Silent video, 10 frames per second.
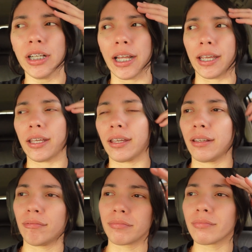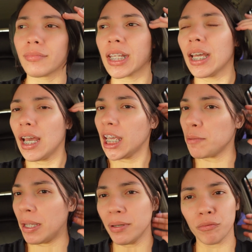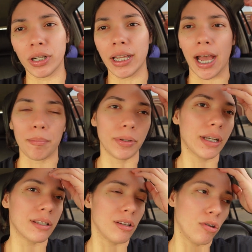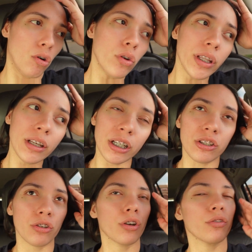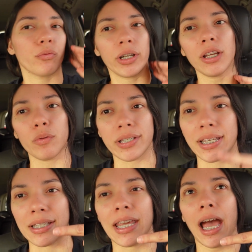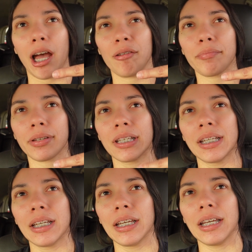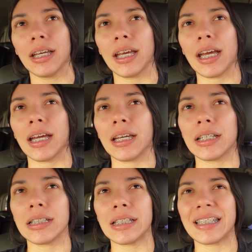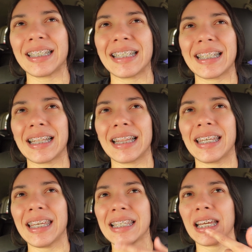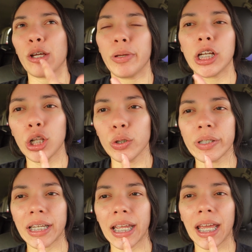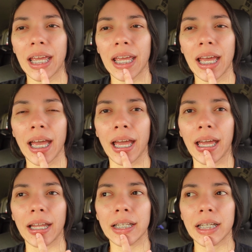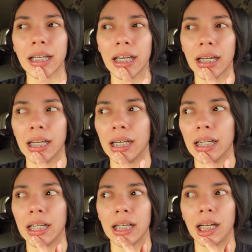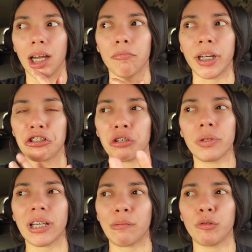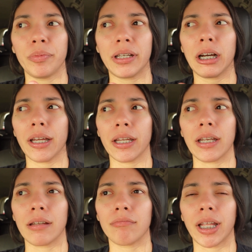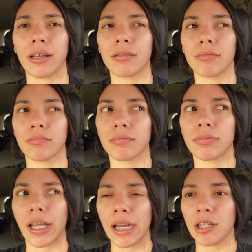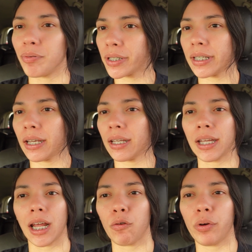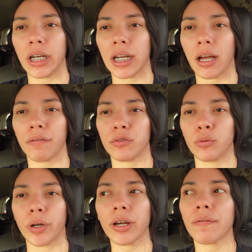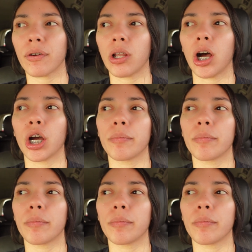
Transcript: like, he made me really happy, because the only concern really was this gap. And he said it'll be closed today, and my treatment time will be cut in like 80%, and I wouldn't have to wear it for long.